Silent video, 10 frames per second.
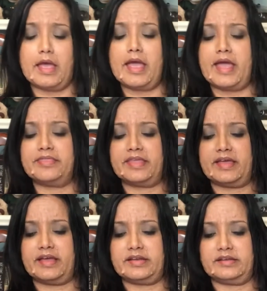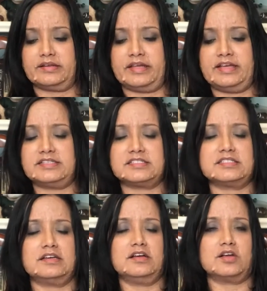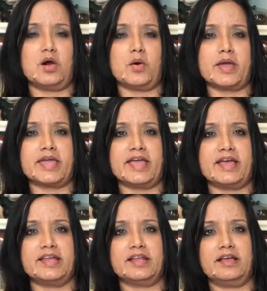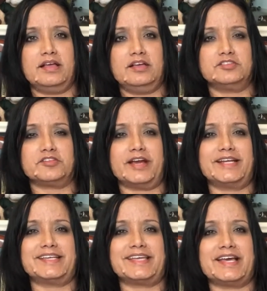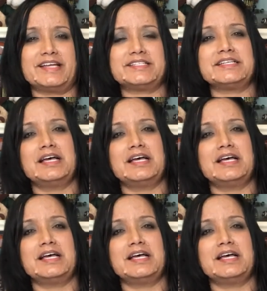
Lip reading: And then he's going and trying to get